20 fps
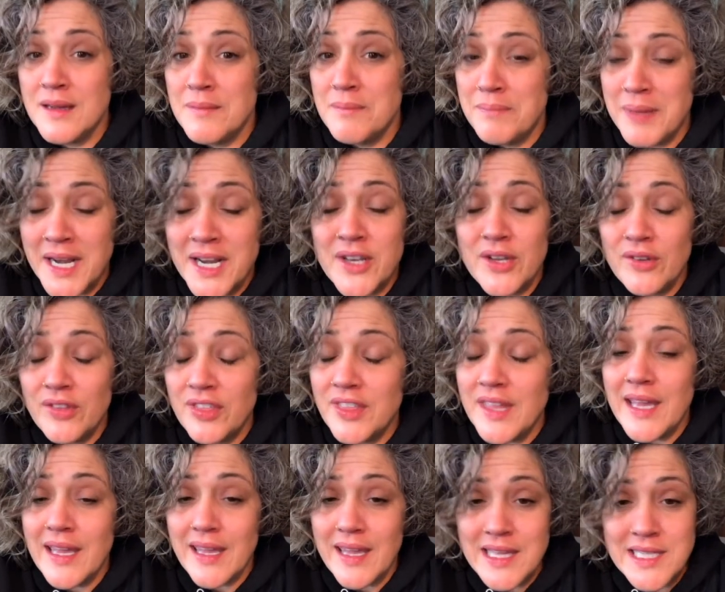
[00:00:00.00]
But I do
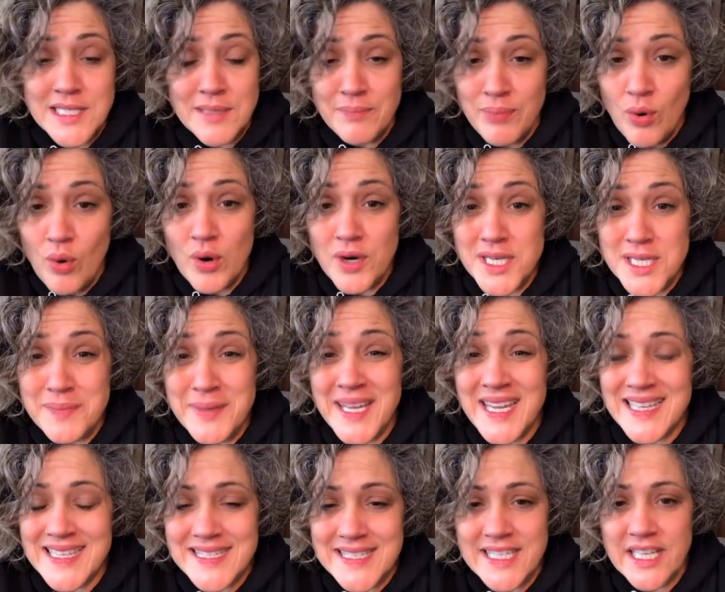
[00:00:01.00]
think it's important to be
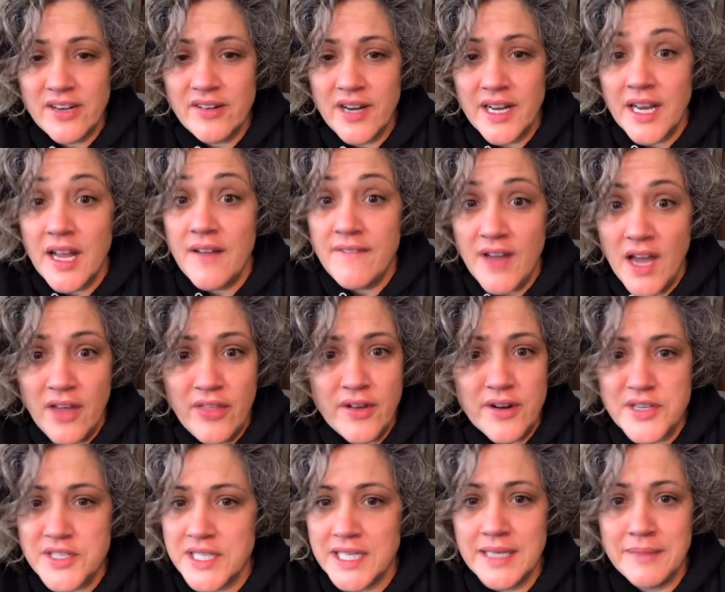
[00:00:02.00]
considerate of
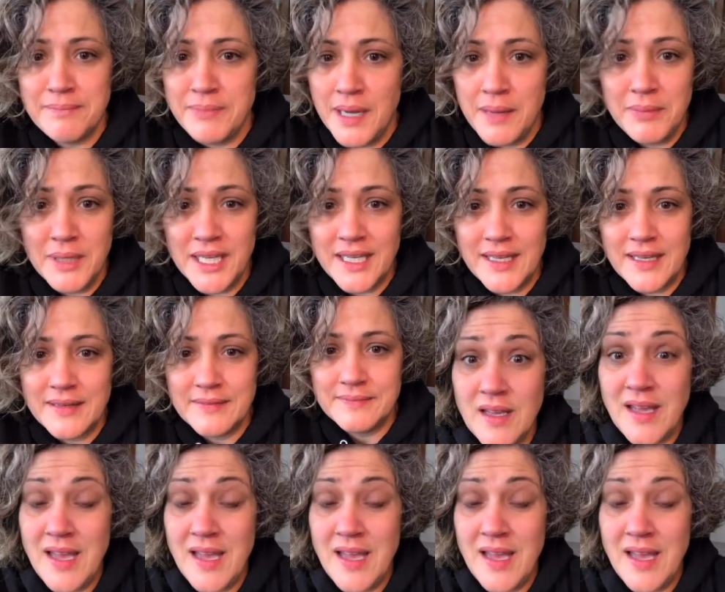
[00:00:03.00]
others in public.